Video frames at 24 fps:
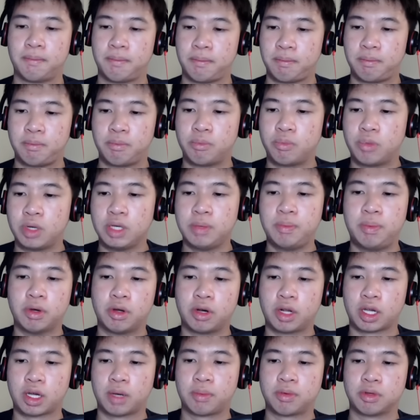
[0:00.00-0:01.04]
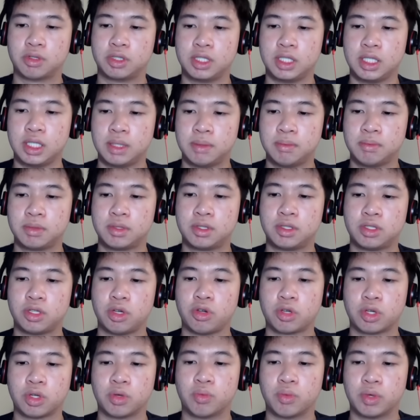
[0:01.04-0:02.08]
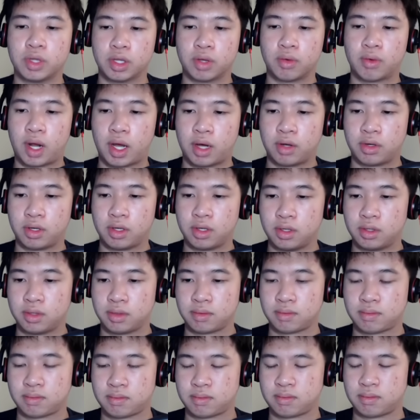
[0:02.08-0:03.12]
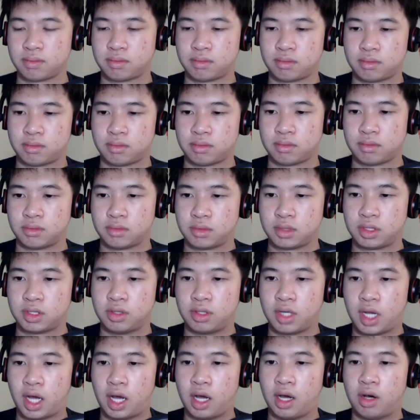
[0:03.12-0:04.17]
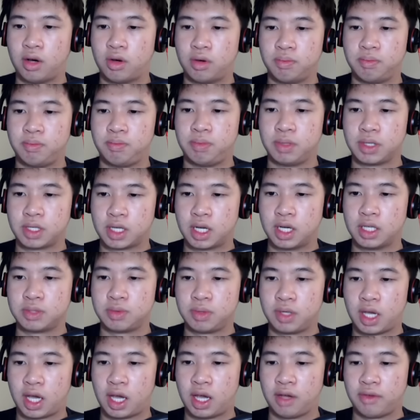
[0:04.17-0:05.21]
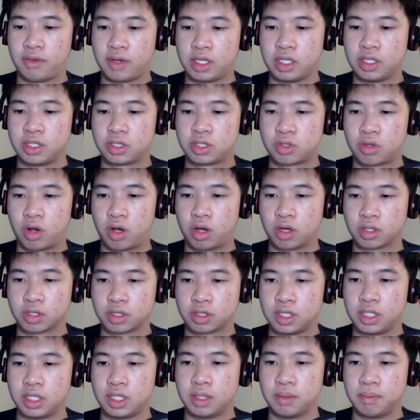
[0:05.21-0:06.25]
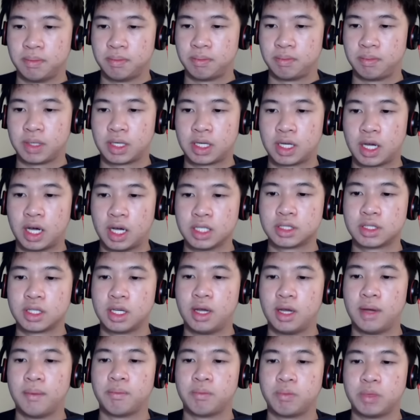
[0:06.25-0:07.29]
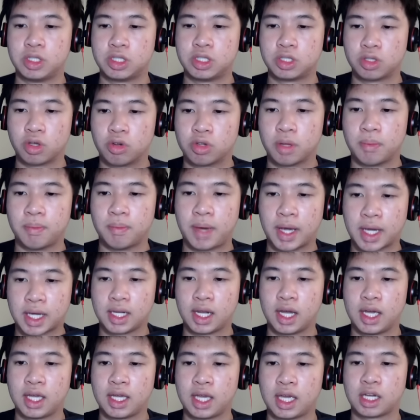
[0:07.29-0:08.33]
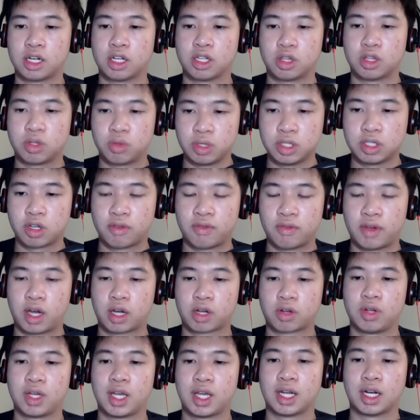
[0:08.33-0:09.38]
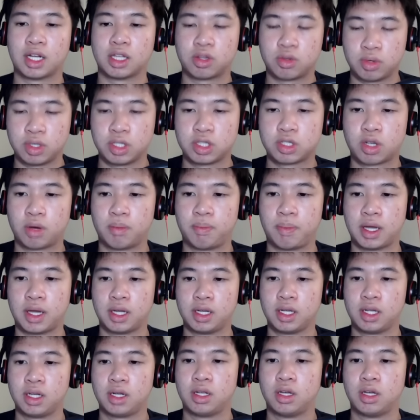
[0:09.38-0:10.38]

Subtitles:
rebuilding up your team so you can win the round. So now, because we have a strong team, because we sold a Mega Knight and got a 3-star Valkyrie and a 3-star Bandit,